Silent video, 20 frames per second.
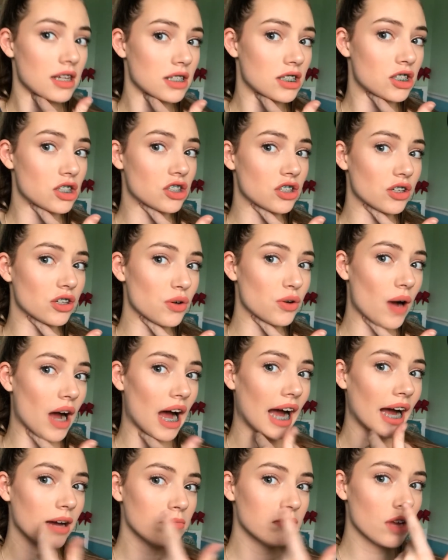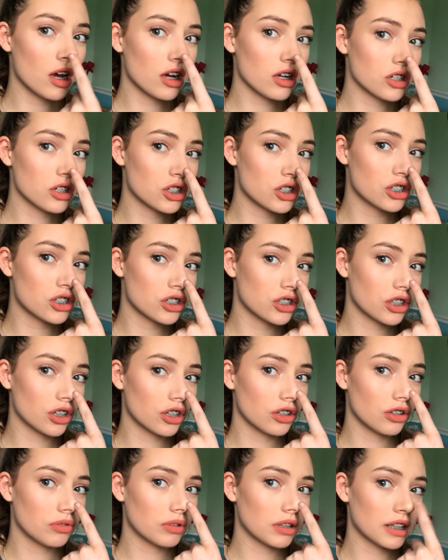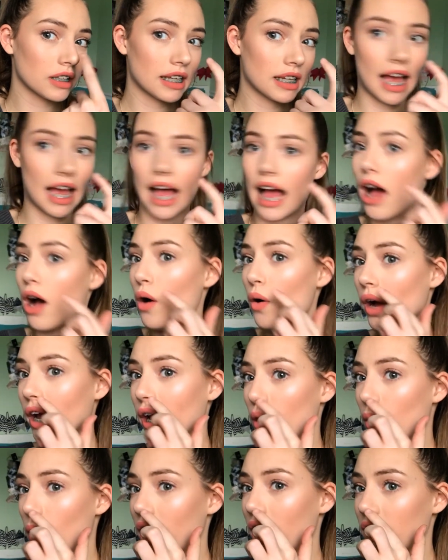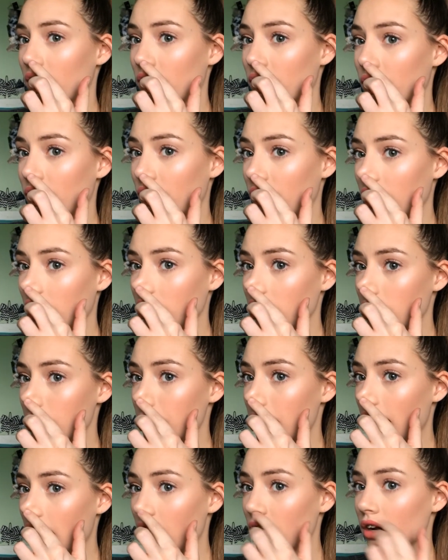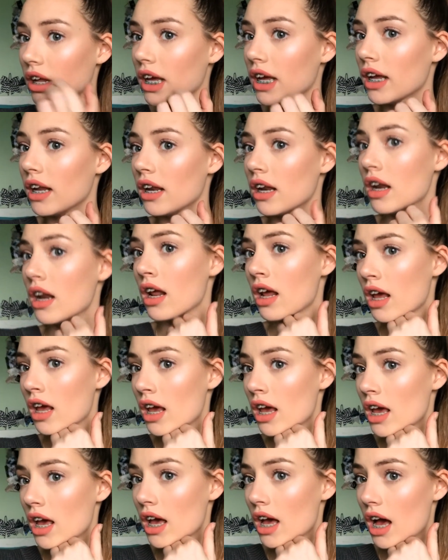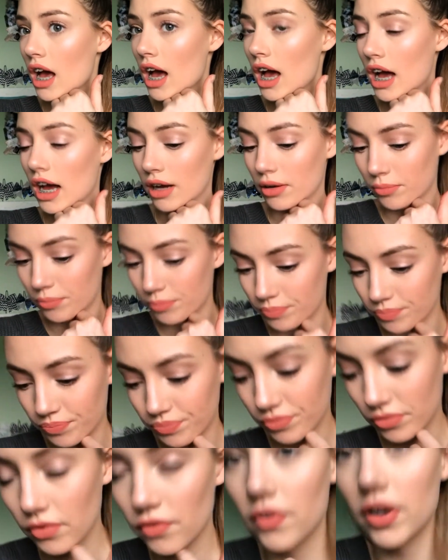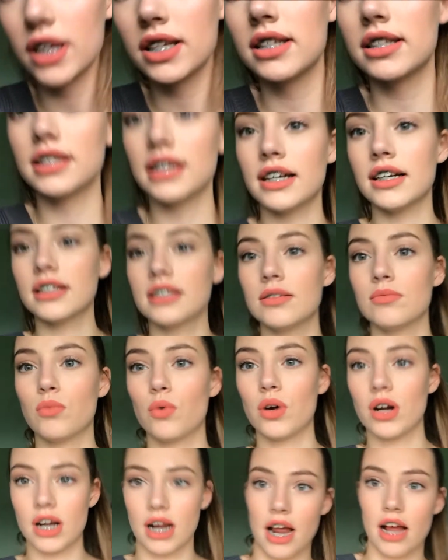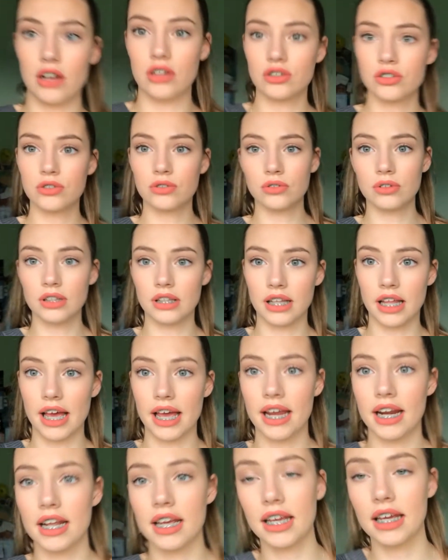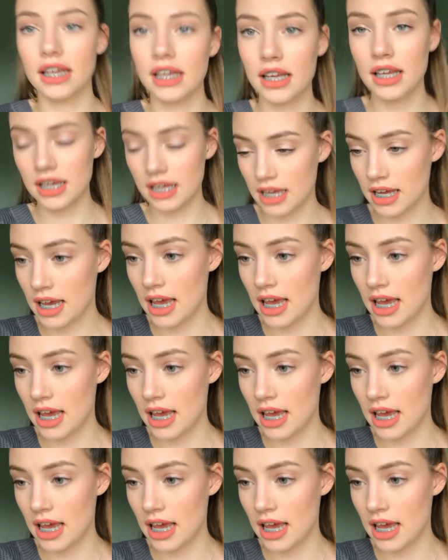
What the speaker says: So I'm not sure really how I quite feel about it. If I stand in more natural lighting,